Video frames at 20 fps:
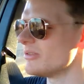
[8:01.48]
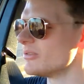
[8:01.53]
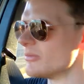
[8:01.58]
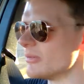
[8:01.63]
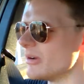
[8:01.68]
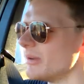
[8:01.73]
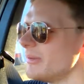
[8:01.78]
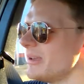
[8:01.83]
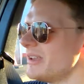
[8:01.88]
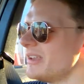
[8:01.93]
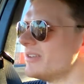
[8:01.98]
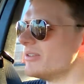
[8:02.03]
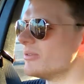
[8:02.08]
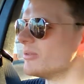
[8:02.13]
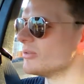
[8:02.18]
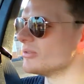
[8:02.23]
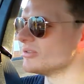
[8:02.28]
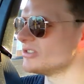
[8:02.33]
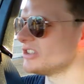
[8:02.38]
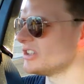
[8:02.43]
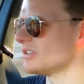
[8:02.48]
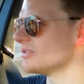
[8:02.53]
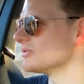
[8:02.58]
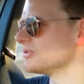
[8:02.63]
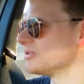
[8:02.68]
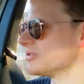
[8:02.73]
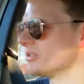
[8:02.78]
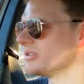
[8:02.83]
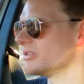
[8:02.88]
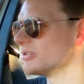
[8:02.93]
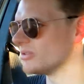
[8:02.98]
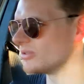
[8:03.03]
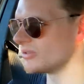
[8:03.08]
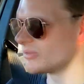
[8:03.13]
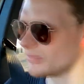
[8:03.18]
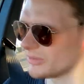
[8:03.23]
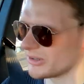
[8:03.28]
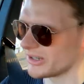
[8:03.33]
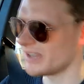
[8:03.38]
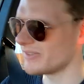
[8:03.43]
or women, or children, or
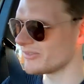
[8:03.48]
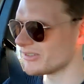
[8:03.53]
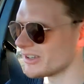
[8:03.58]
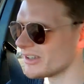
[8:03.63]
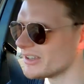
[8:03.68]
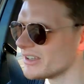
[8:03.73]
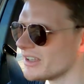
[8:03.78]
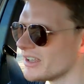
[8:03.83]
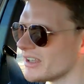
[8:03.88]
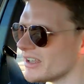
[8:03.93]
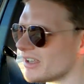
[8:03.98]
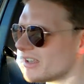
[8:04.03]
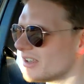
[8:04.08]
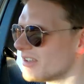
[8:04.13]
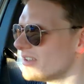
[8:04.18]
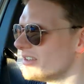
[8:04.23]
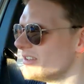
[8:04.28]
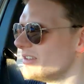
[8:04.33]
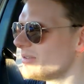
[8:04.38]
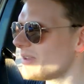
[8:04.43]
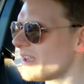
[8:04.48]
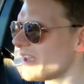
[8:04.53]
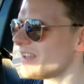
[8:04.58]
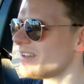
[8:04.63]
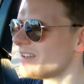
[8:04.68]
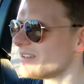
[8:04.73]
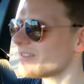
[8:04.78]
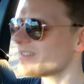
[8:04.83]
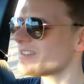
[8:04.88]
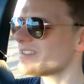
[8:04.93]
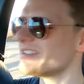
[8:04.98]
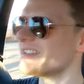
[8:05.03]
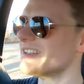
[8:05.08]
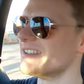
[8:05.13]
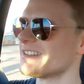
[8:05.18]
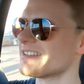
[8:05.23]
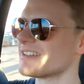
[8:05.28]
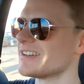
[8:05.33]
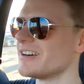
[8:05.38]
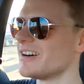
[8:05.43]
whatever, you get looks in
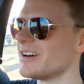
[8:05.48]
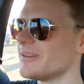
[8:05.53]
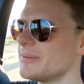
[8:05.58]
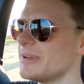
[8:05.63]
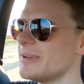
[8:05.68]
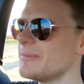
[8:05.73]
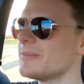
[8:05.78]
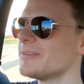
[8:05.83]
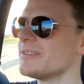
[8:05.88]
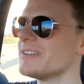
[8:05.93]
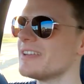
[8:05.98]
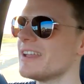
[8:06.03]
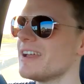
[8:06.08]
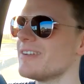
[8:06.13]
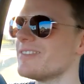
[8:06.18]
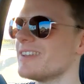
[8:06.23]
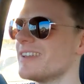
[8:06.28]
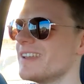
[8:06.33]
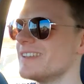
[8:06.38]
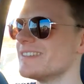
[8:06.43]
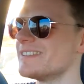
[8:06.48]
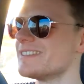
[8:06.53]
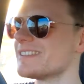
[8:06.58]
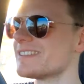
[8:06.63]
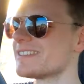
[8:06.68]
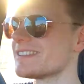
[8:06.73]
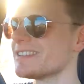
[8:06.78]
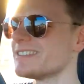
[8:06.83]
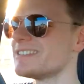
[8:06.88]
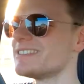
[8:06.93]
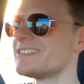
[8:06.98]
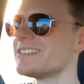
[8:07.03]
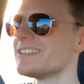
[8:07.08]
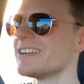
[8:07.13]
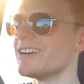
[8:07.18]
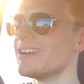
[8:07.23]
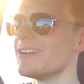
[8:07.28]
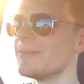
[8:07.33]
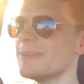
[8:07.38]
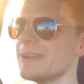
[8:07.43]
this car. People love it. It's just such a
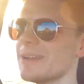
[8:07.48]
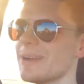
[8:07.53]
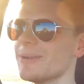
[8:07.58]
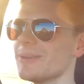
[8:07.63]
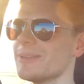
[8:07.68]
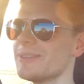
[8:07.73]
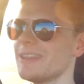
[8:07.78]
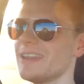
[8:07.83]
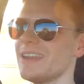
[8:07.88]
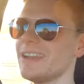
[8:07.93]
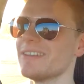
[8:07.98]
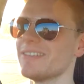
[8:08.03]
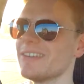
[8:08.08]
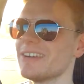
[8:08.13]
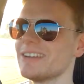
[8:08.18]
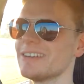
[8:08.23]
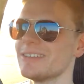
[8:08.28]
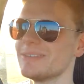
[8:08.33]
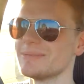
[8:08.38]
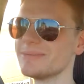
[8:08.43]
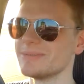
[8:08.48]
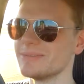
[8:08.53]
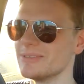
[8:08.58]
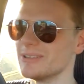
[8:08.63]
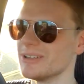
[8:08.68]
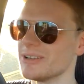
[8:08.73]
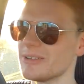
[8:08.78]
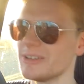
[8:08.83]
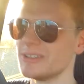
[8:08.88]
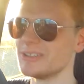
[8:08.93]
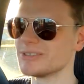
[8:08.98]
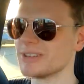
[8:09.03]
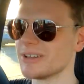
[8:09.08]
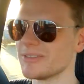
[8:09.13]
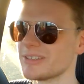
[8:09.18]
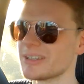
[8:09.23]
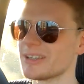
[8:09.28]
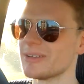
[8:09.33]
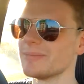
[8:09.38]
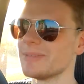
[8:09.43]
charming old thing. I've had a lorry
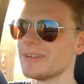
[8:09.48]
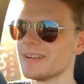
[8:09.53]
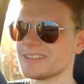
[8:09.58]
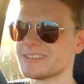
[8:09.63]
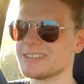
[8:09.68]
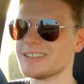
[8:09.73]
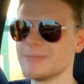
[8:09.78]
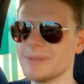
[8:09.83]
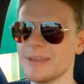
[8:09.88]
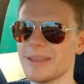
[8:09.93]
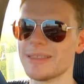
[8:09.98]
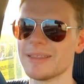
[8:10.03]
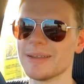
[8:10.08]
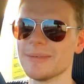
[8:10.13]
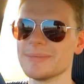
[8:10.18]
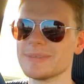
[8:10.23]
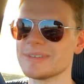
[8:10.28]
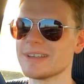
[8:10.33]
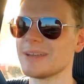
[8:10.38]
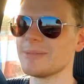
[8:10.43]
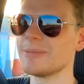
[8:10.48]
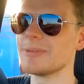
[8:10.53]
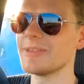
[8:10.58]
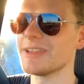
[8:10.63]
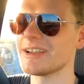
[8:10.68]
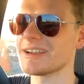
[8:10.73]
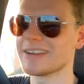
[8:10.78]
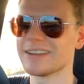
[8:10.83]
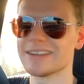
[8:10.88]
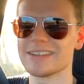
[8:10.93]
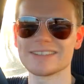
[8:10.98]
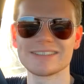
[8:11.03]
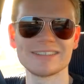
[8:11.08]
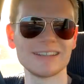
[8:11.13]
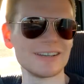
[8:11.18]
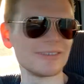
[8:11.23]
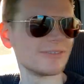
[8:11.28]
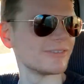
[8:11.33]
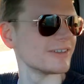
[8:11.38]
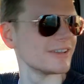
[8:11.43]
driver come past and give me a thumbs up, all that kind of
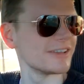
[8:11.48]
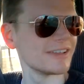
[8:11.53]
stuff.